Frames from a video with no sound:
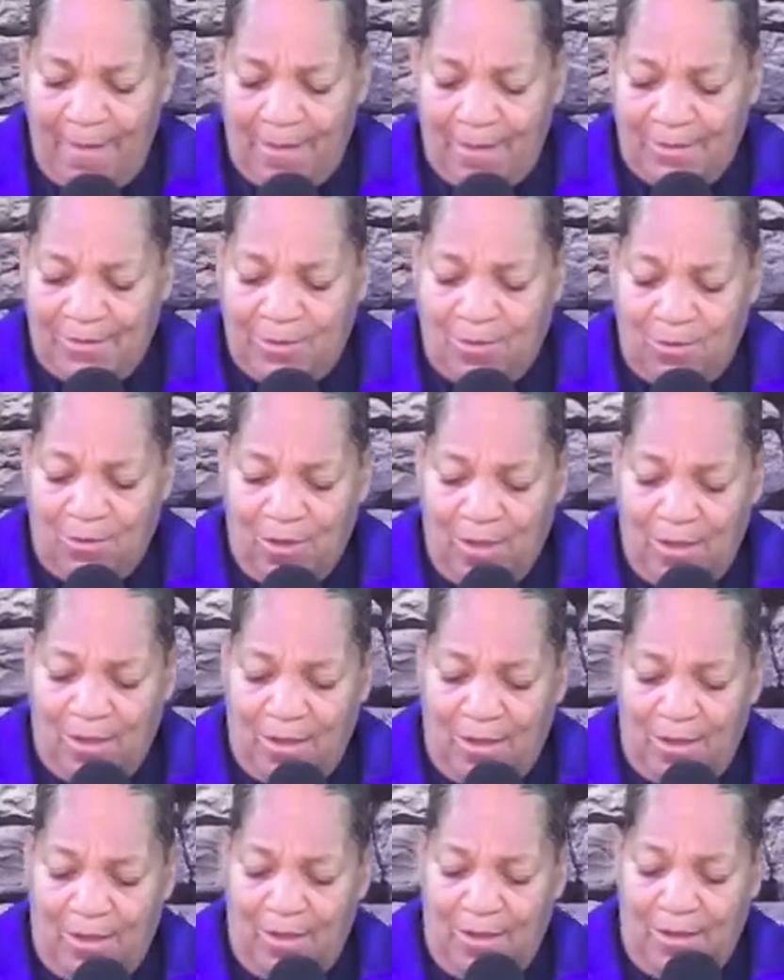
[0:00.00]
So uh,
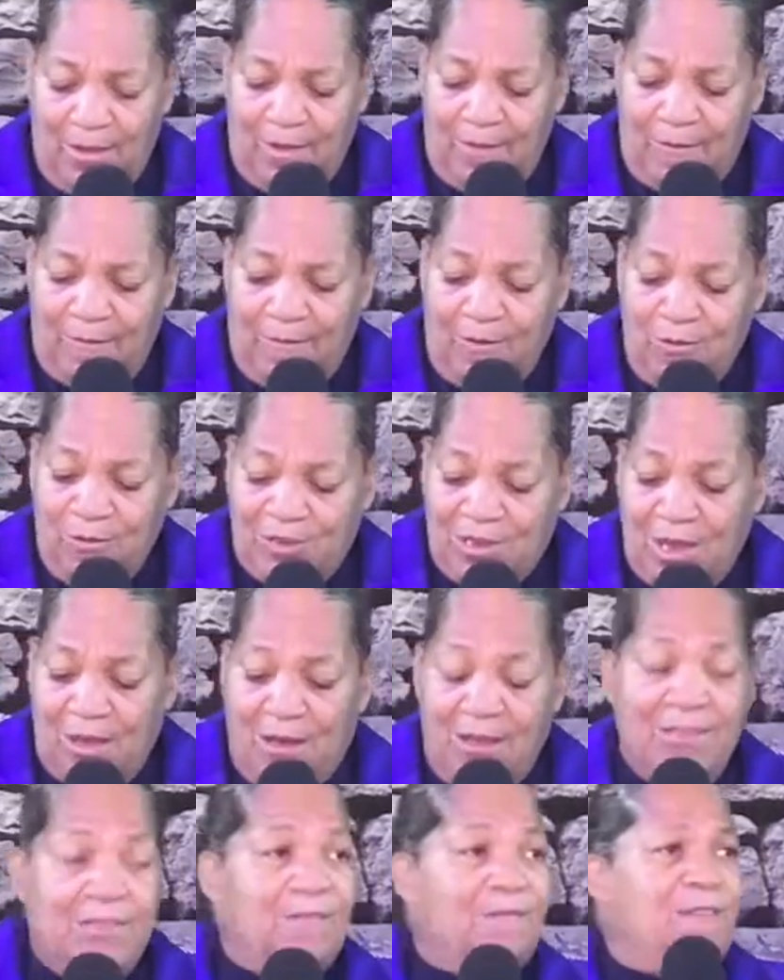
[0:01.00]
if you
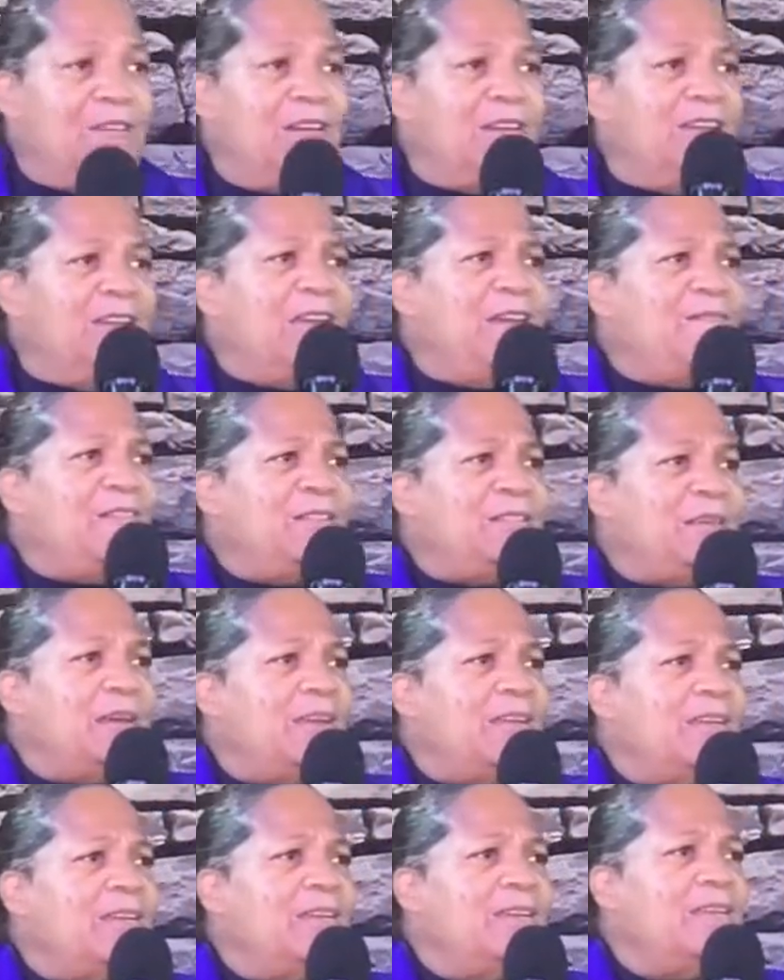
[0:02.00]
charge him for
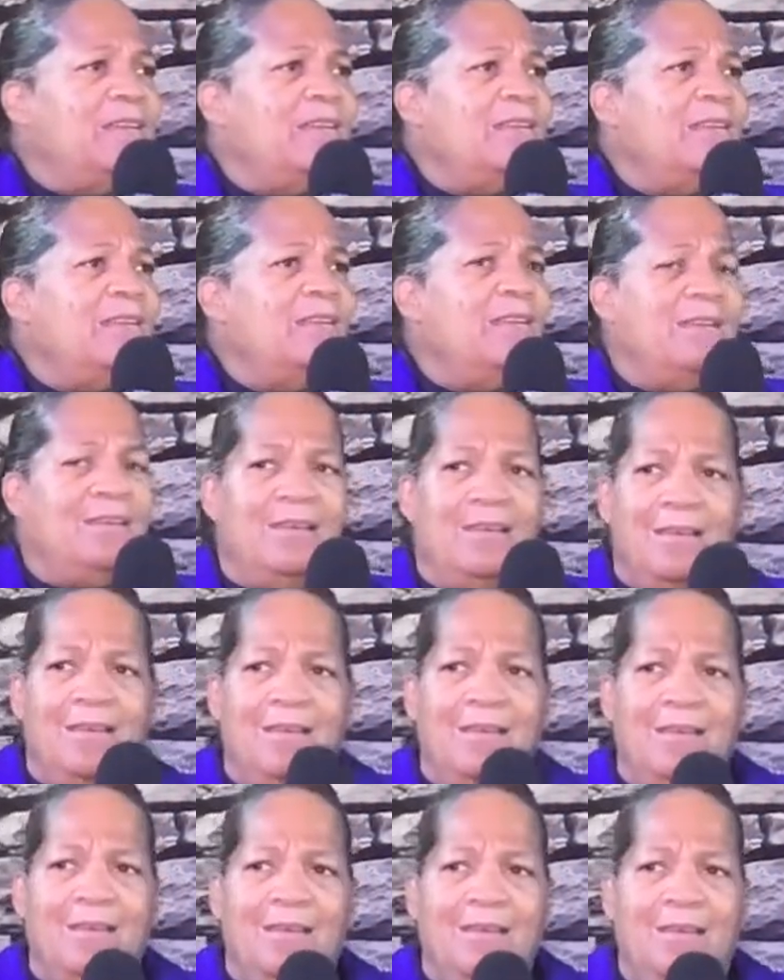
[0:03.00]
everything,
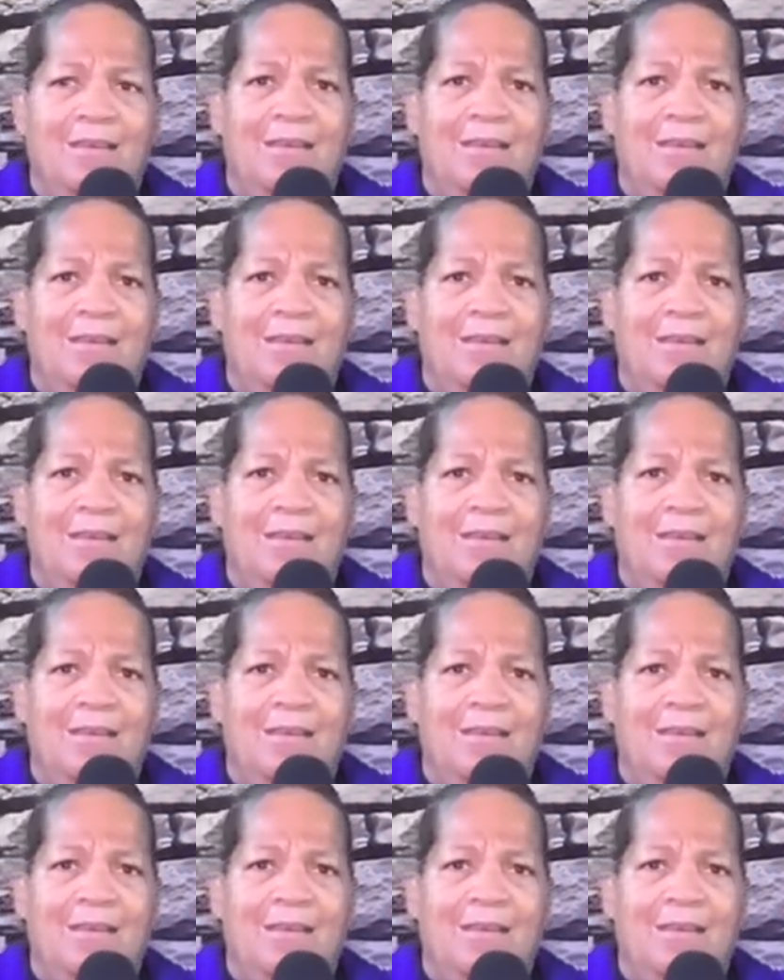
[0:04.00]
wow.